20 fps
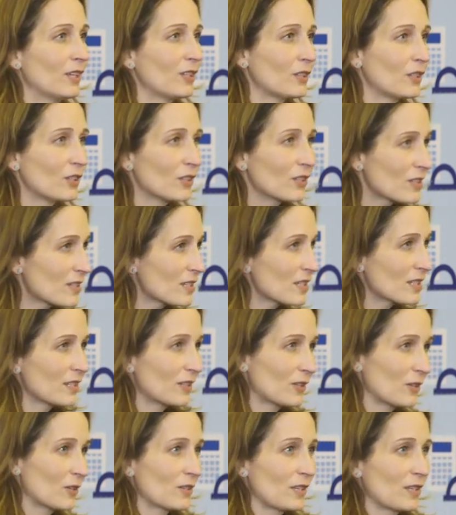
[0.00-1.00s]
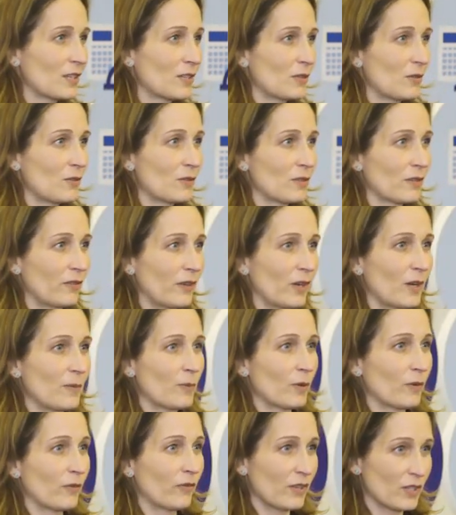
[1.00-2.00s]
nurses and nursing students are very
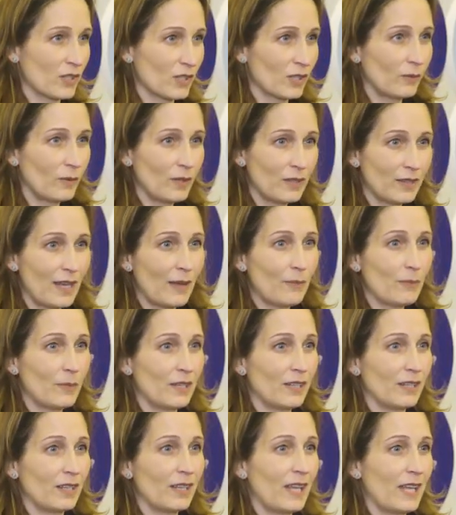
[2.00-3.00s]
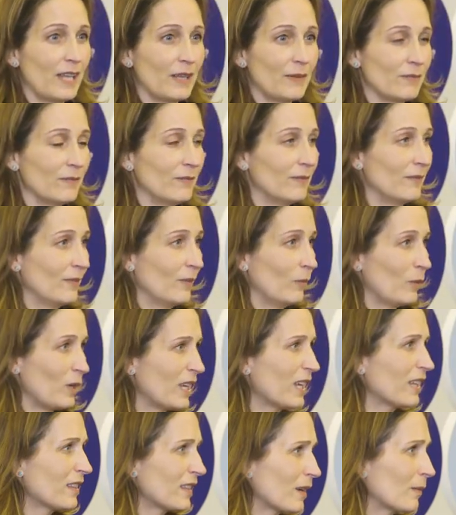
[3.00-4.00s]
proficient with that, but um, we
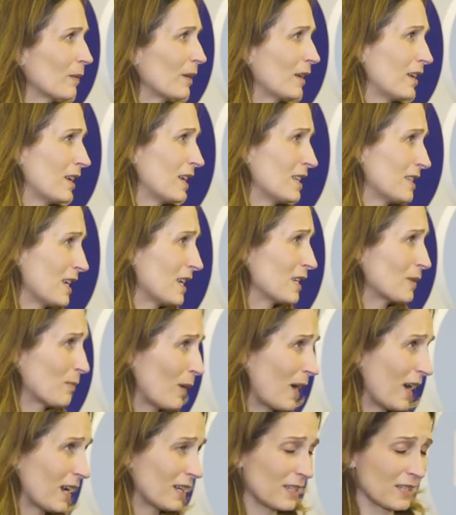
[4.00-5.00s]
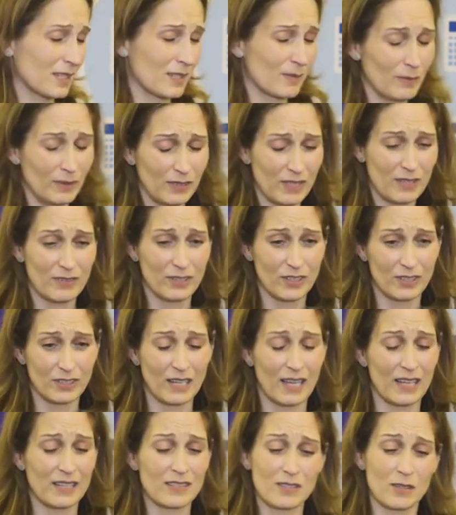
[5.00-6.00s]
get there, but it, it takes practice, believe it or
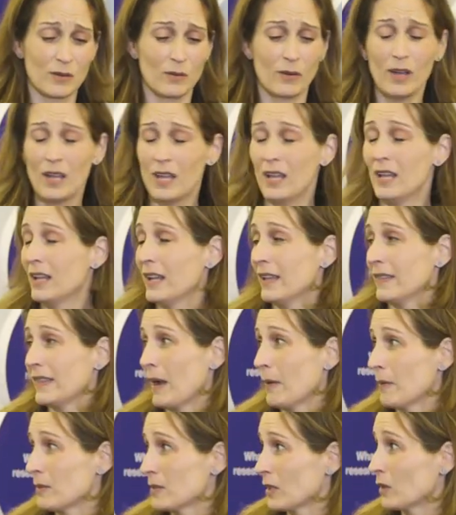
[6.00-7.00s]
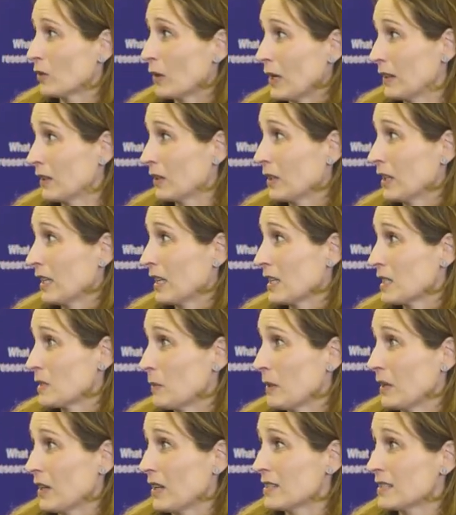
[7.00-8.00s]
not. So that was a great learning
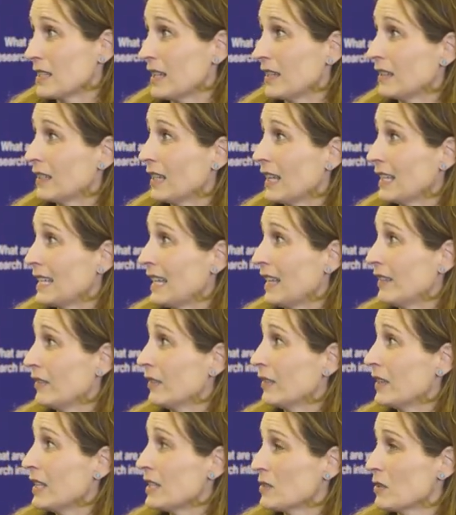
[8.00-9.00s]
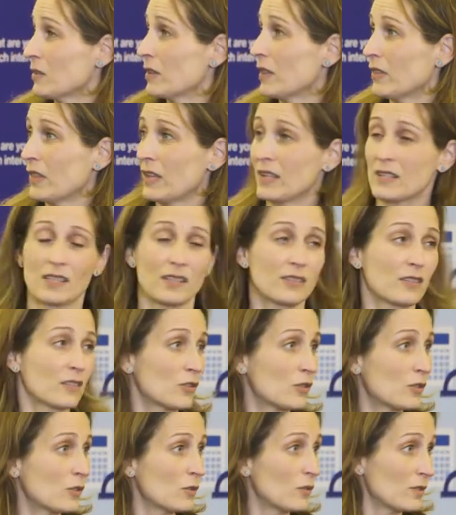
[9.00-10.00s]
experience. And again, these are the things that the
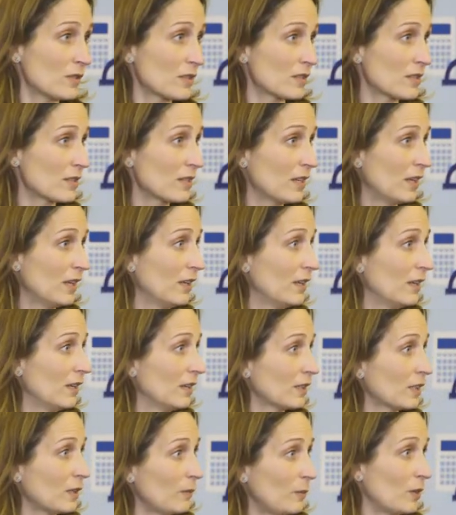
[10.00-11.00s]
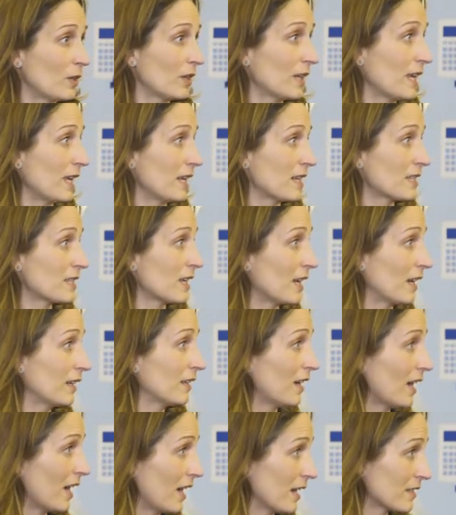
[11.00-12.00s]
students communicated to
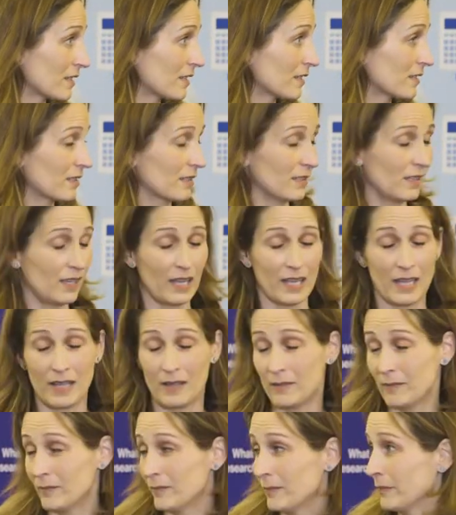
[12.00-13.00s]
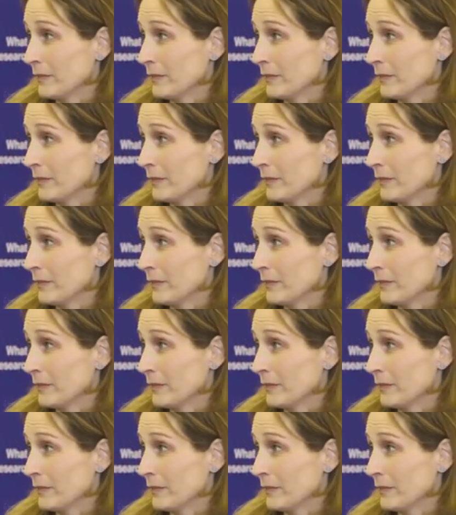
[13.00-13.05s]
us um,